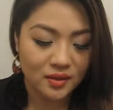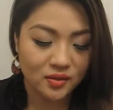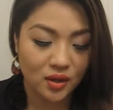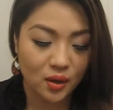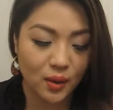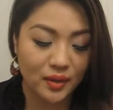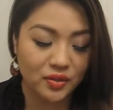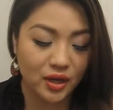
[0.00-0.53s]

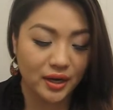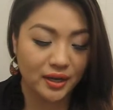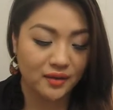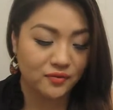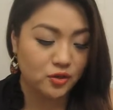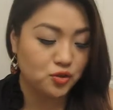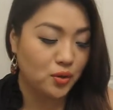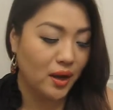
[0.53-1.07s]
So I thought I'd
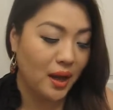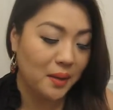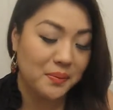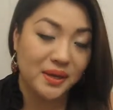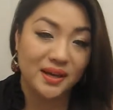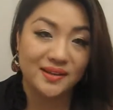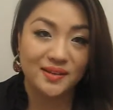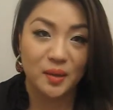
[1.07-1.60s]
give it a try
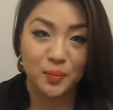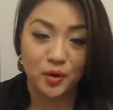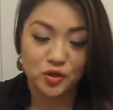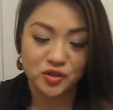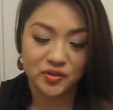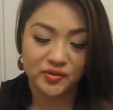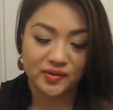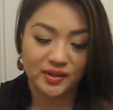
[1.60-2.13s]
because I
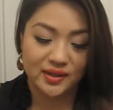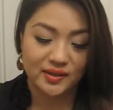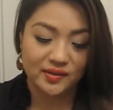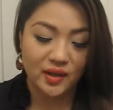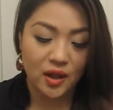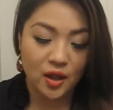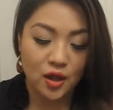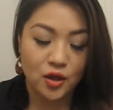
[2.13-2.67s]
purchased
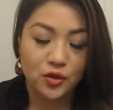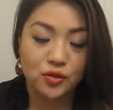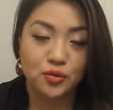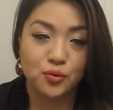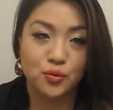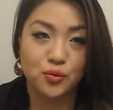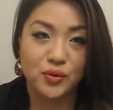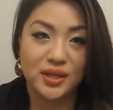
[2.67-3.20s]
this
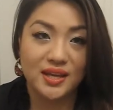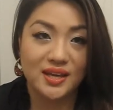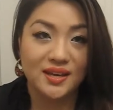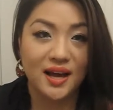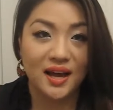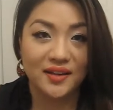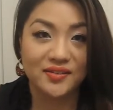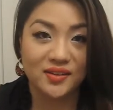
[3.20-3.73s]
through
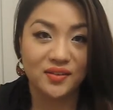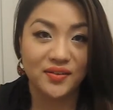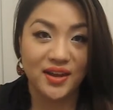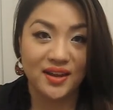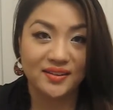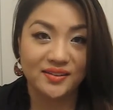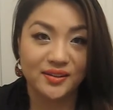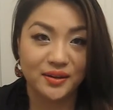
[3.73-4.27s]
the uh,
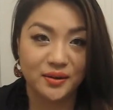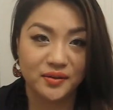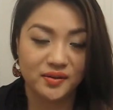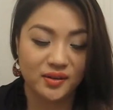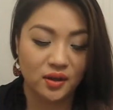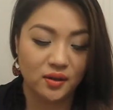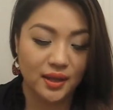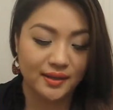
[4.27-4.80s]
CVS clearance
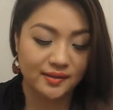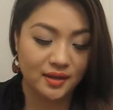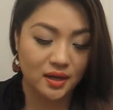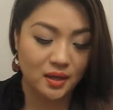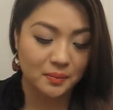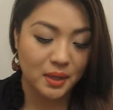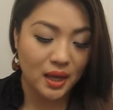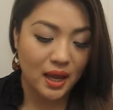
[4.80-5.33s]
sale last
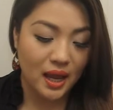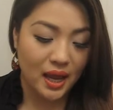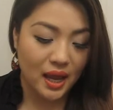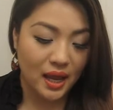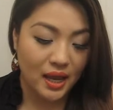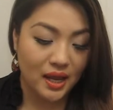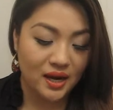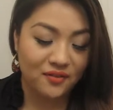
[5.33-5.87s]
time
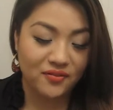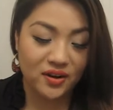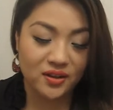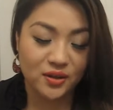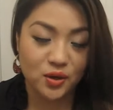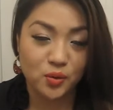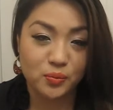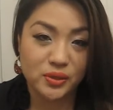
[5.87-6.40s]
and I
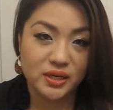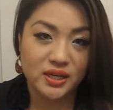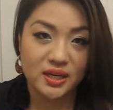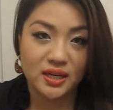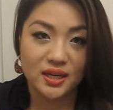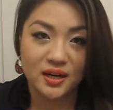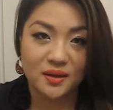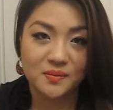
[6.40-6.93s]
finally opened
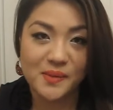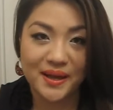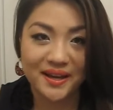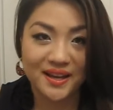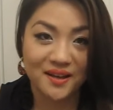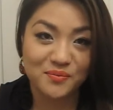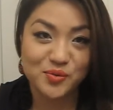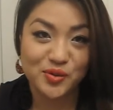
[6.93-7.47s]
it and I'm
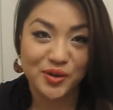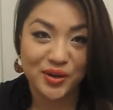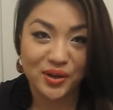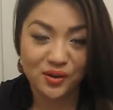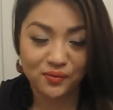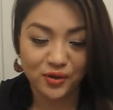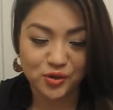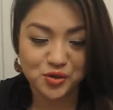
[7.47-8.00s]
like, I'm just gonna
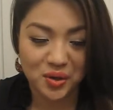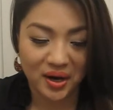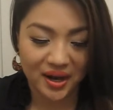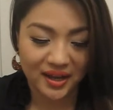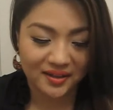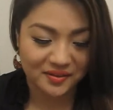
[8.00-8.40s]
give it a try.